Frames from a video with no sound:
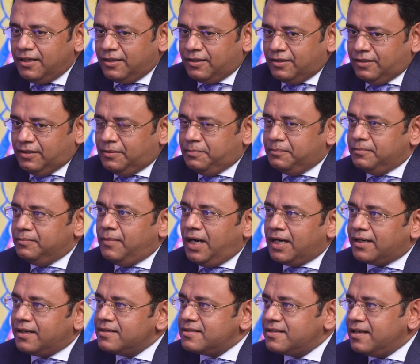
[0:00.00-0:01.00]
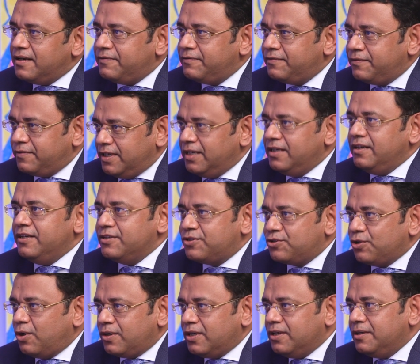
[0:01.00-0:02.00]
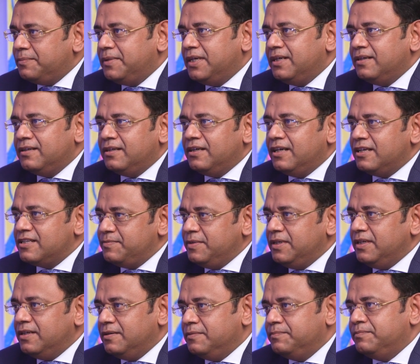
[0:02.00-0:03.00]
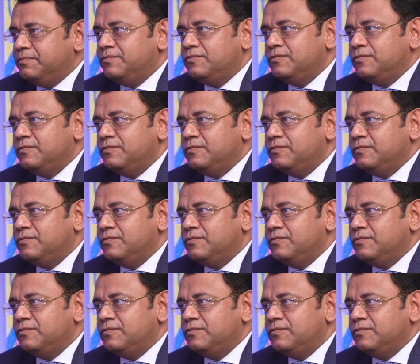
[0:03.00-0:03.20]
the markets have really shot up and there has been a